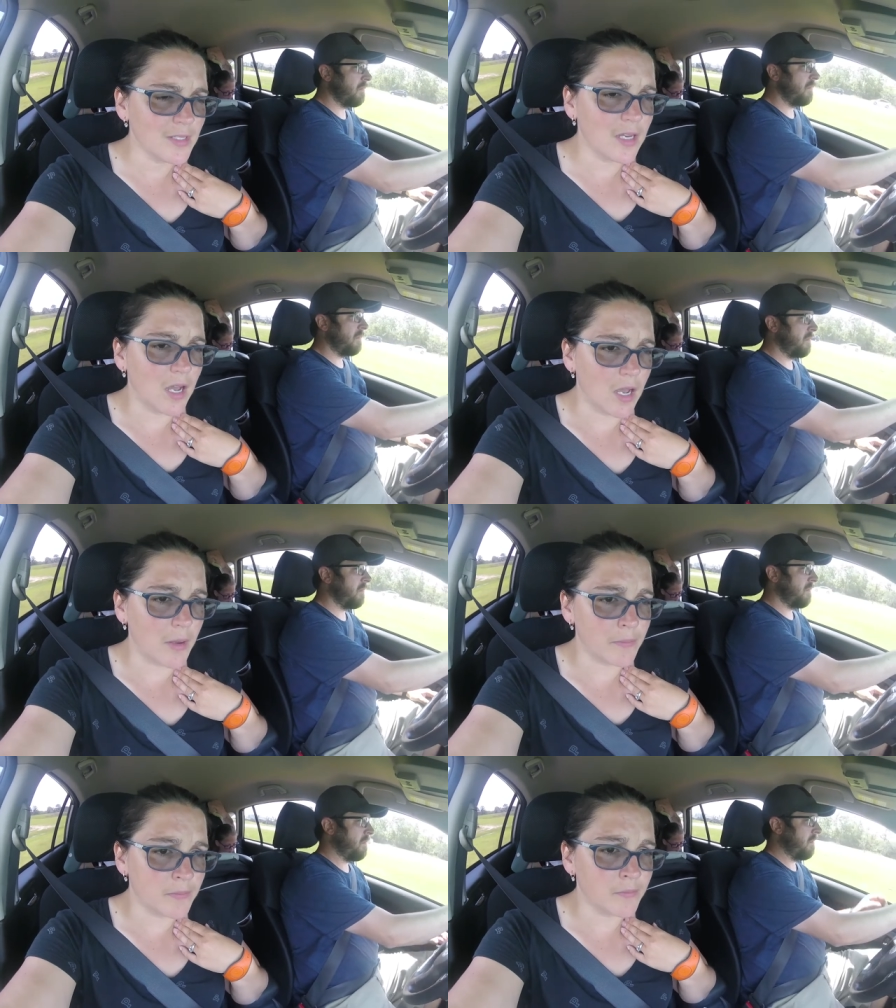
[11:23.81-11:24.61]

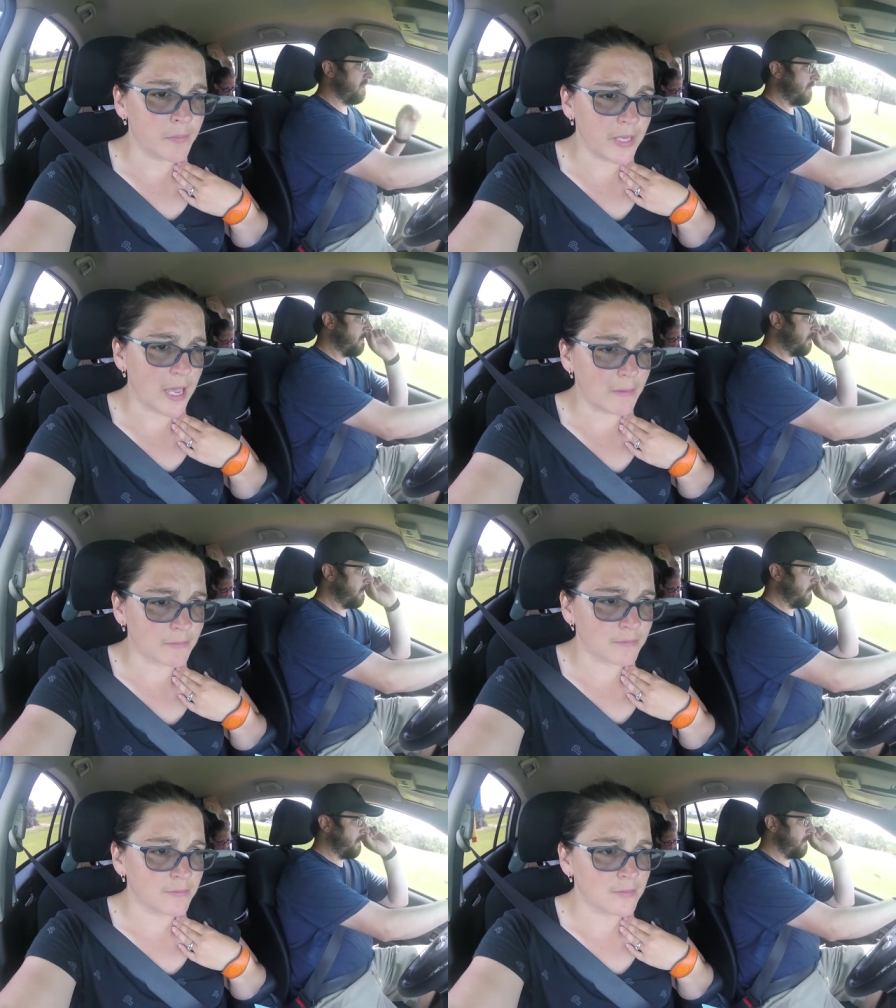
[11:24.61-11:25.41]
Um, but yeah,
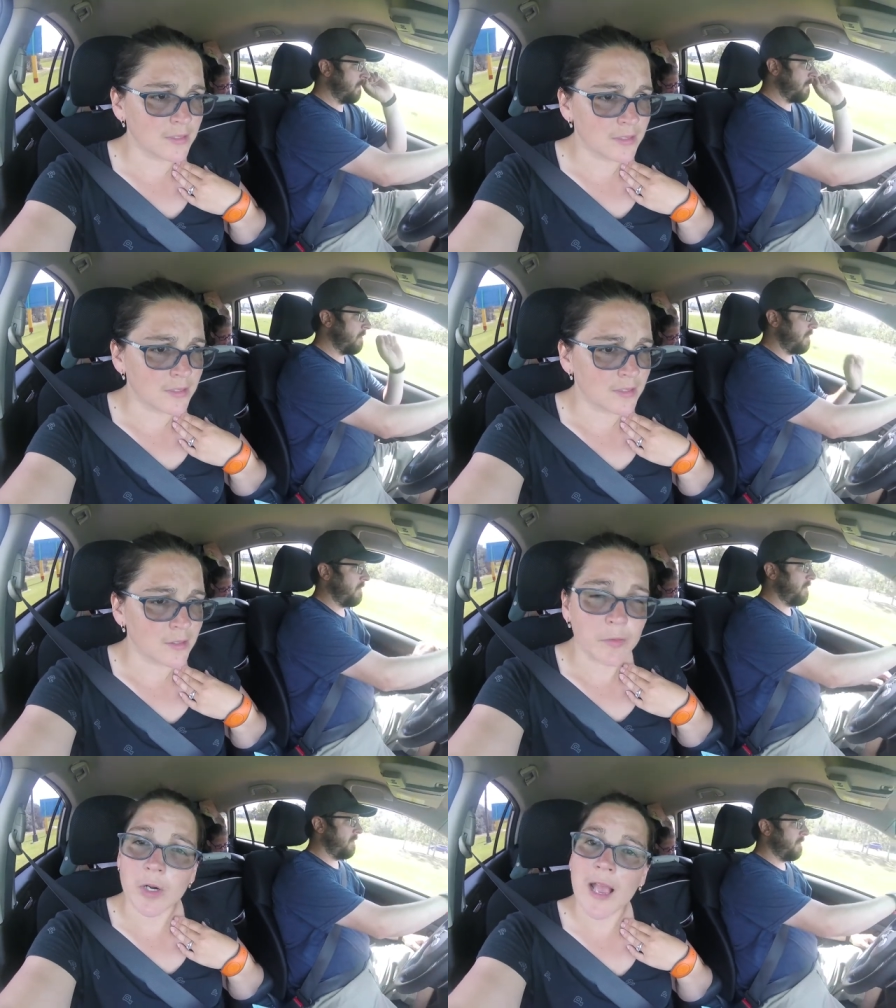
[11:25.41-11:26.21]

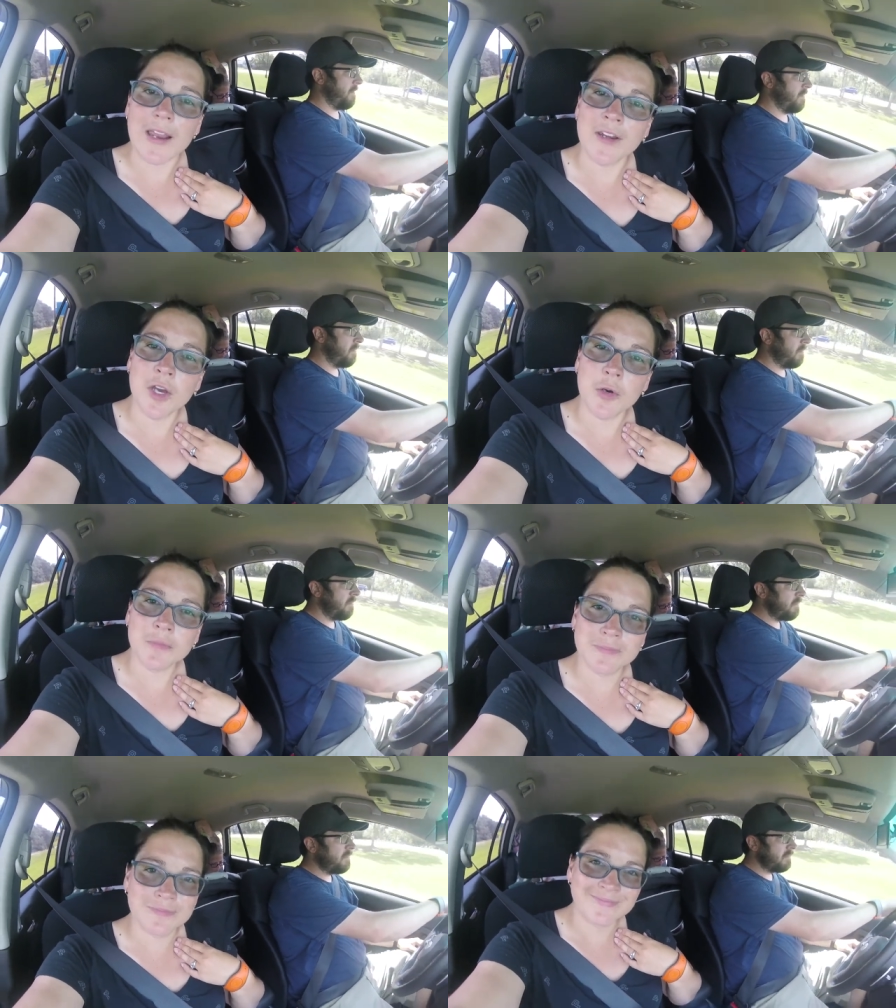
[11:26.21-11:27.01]
we're heading
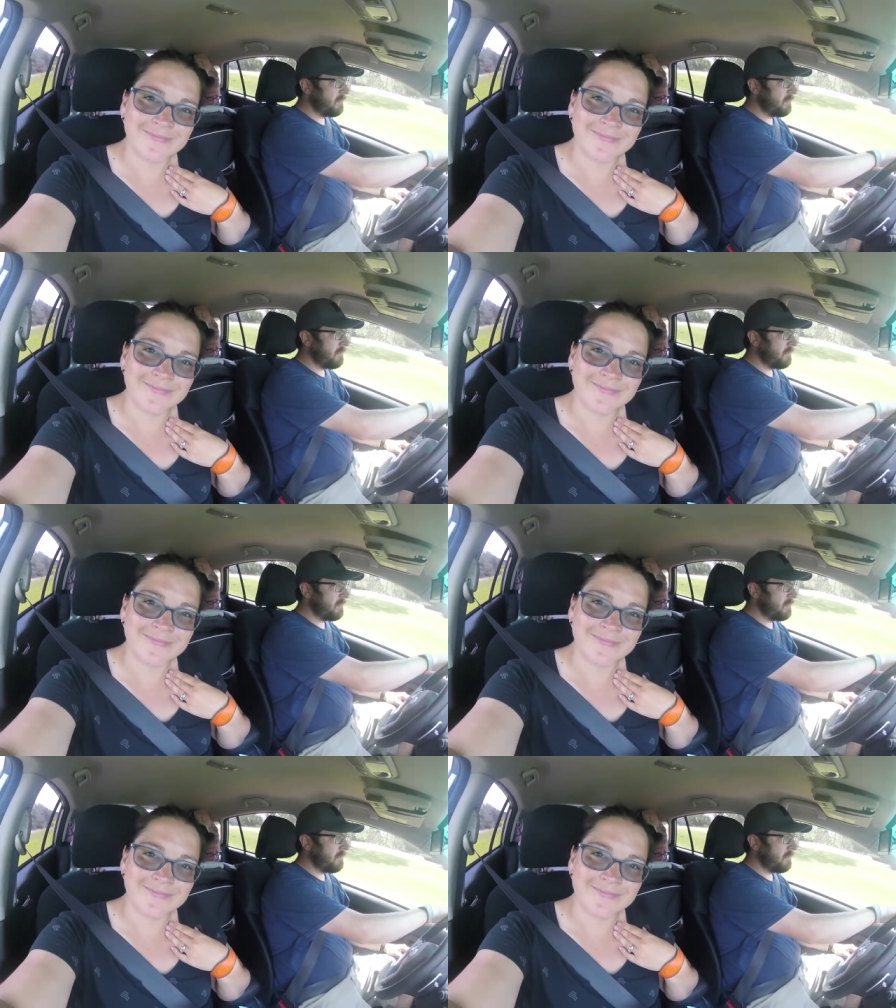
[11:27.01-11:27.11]
home.